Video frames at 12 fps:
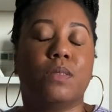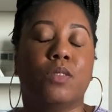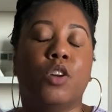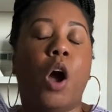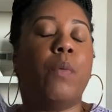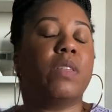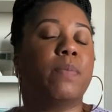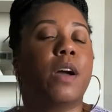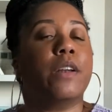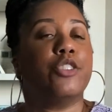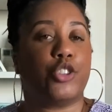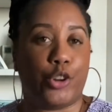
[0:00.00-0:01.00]
go with me
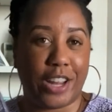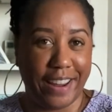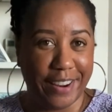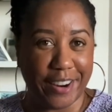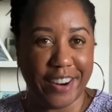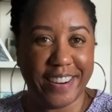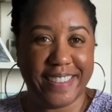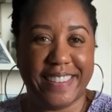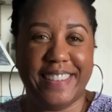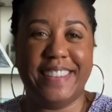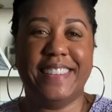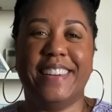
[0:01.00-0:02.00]
on a journey here
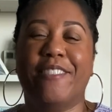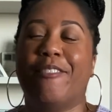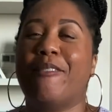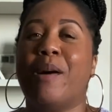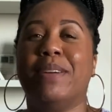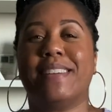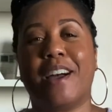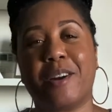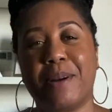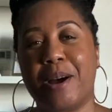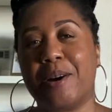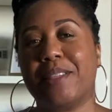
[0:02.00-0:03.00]
while we talk
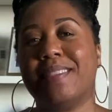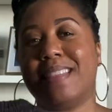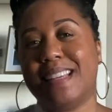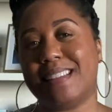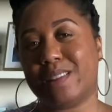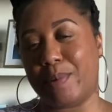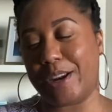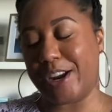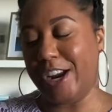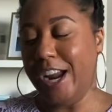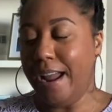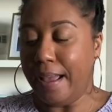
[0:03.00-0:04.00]
about this sweater.